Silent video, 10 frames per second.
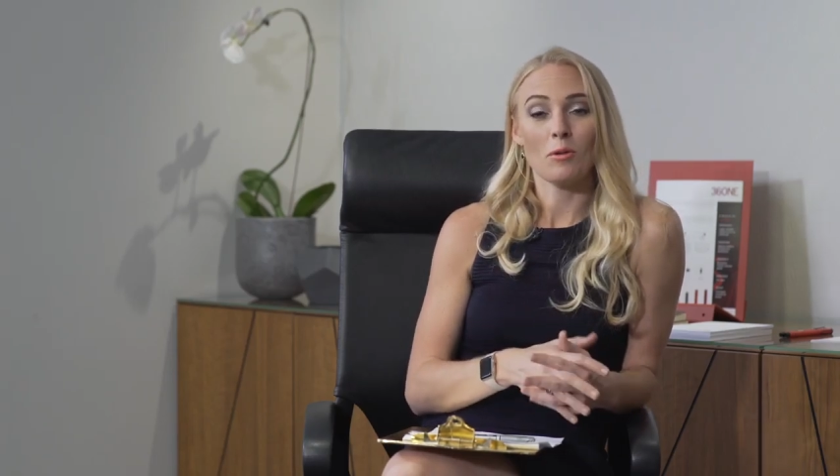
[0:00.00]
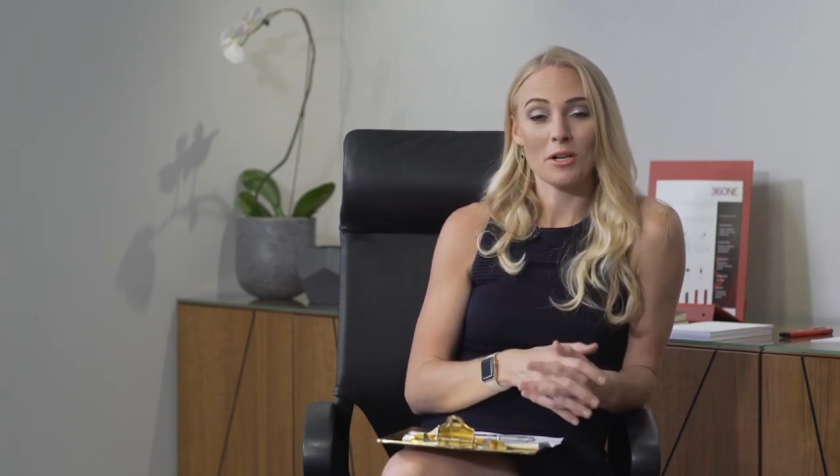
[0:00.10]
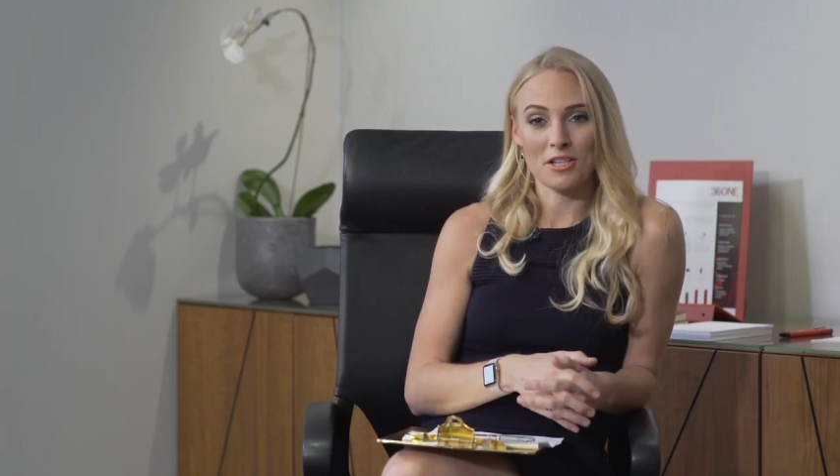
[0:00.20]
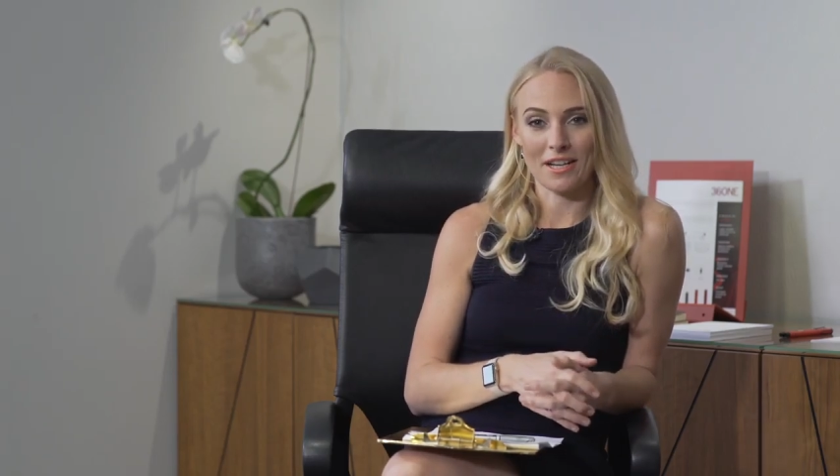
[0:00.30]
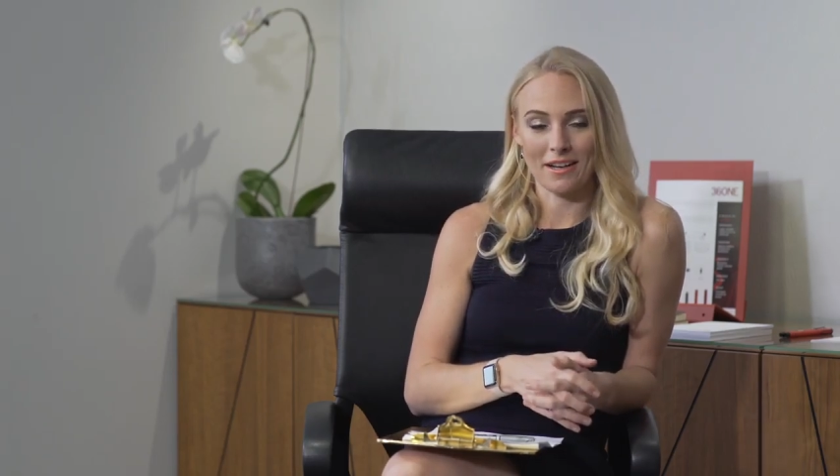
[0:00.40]

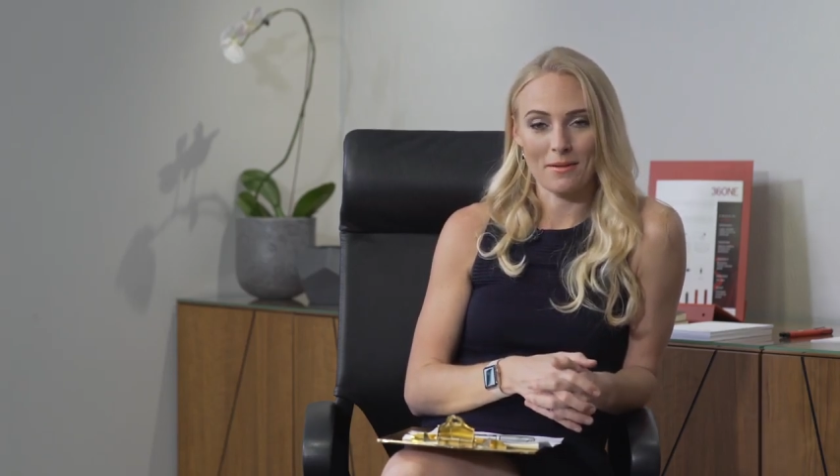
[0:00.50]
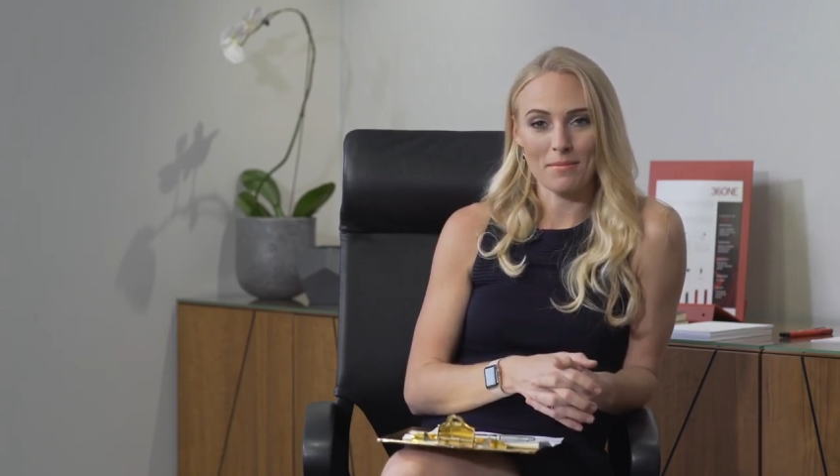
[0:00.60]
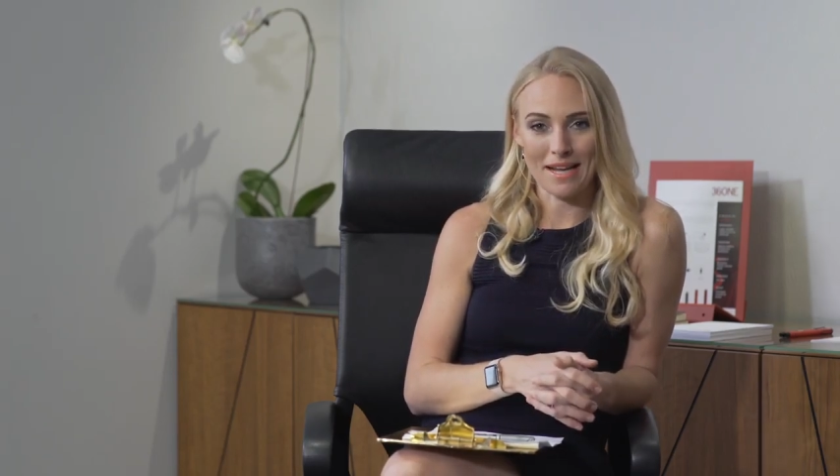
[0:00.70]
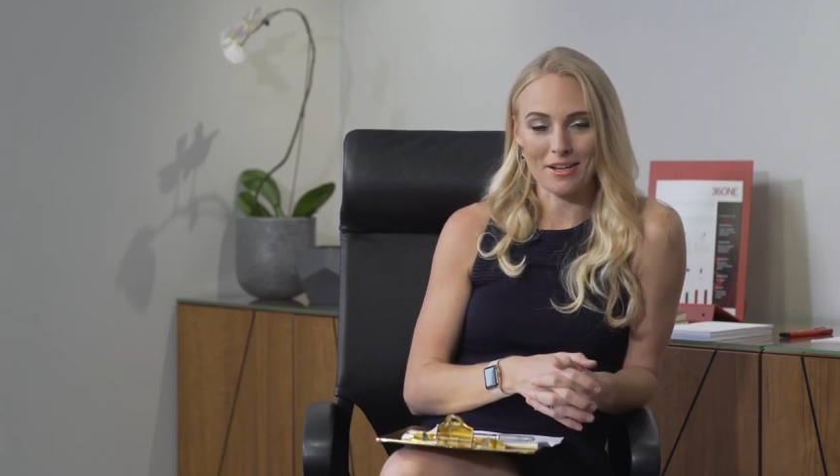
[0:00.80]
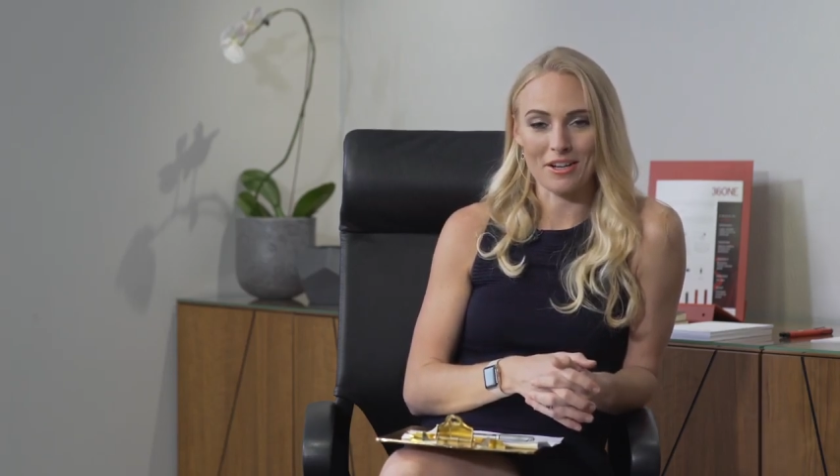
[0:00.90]
watching
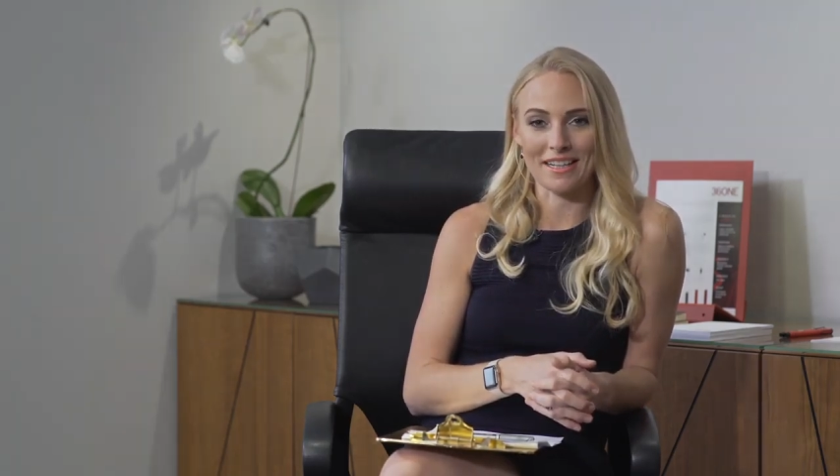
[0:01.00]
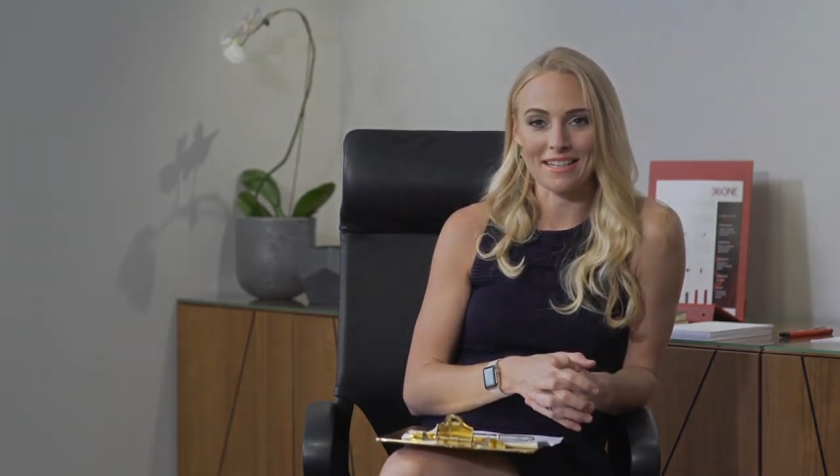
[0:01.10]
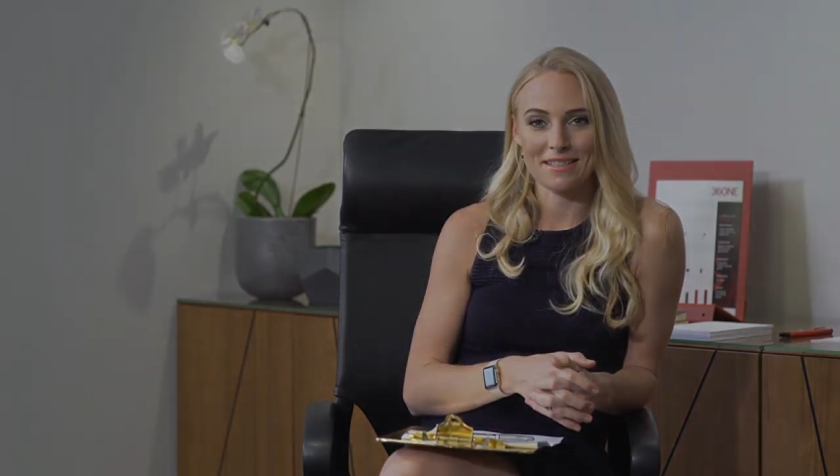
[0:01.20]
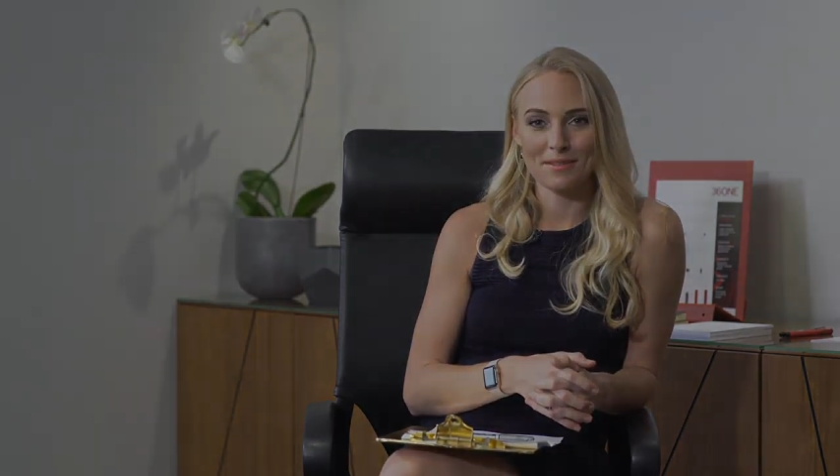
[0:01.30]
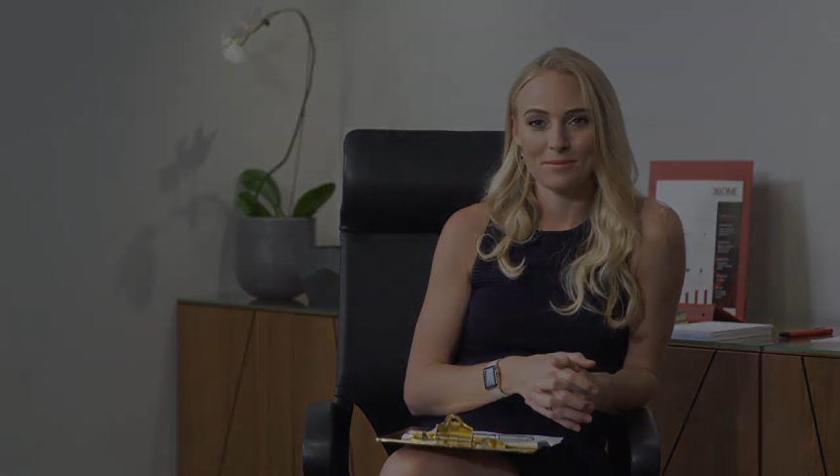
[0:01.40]
Black
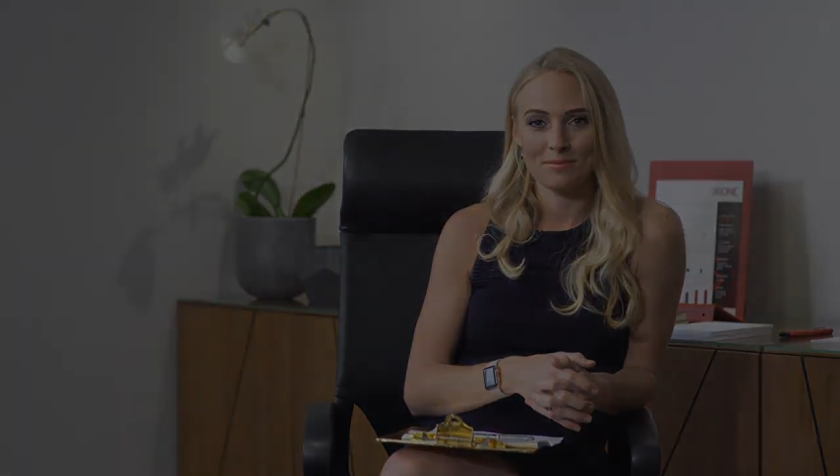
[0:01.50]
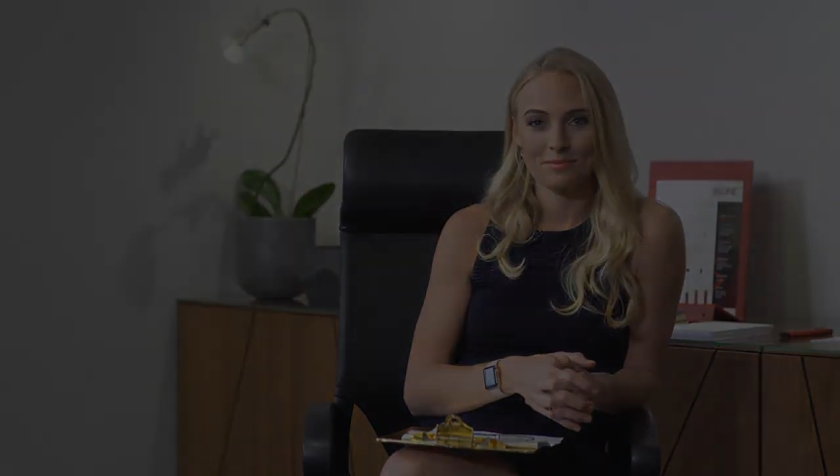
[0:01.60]
Onyx.